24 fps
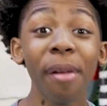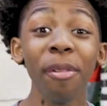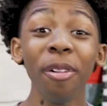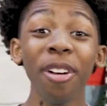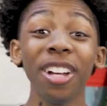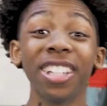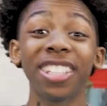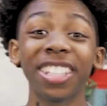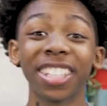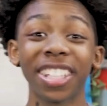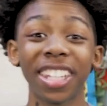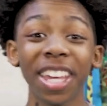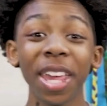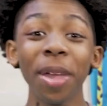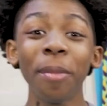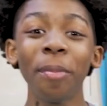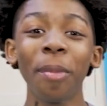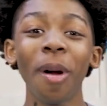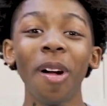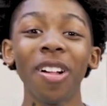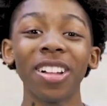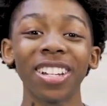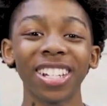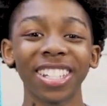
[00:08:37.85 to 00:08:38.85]
I'm going to keep
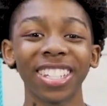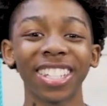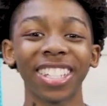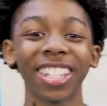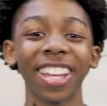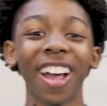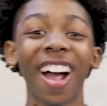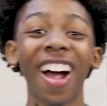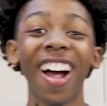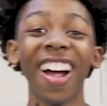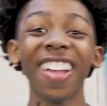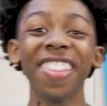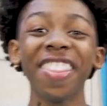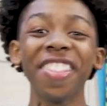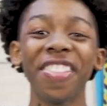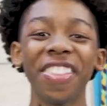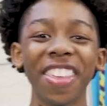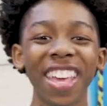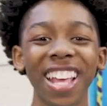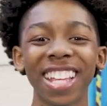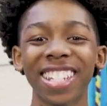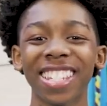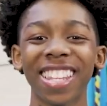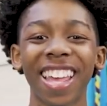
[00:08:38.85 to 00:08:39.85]
bowling to see all the
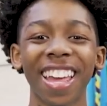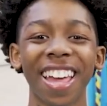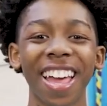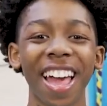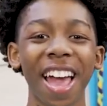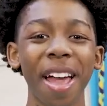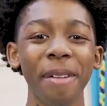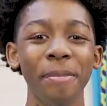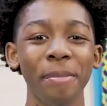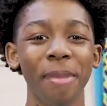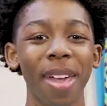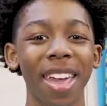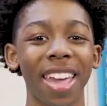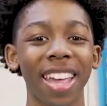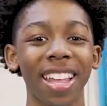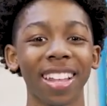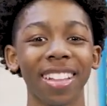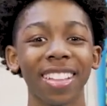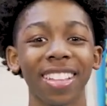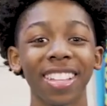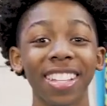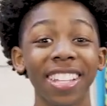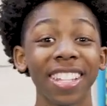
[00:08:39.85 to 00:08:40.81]
things that God made.